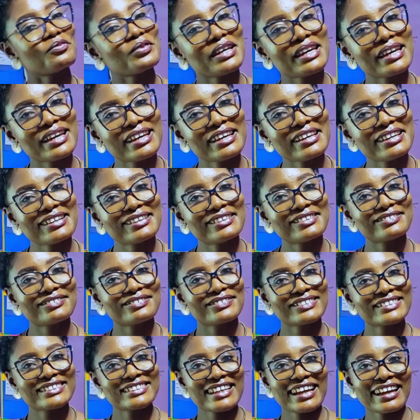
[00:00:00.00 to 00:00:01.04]
we
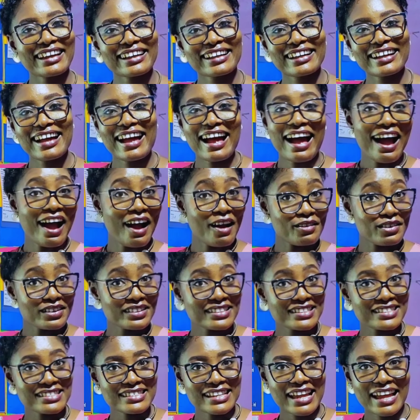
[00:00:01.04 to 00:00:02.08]
will check our
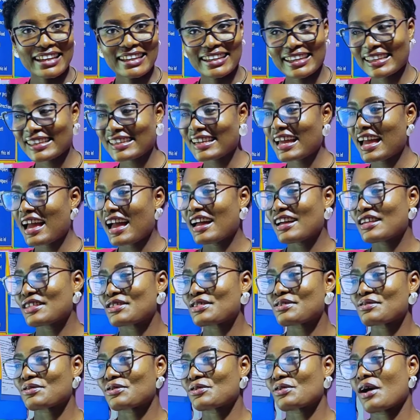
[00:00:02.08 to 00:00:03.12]
understanding
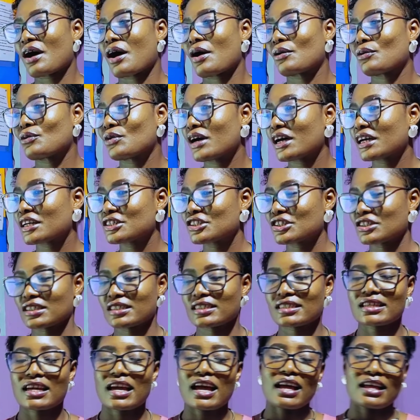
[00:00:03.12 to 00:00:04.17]
through our
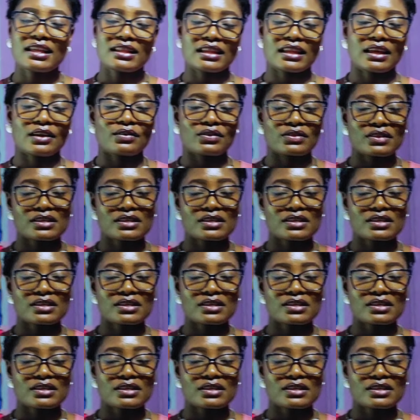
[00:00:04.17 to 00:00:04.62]
worksheet. Now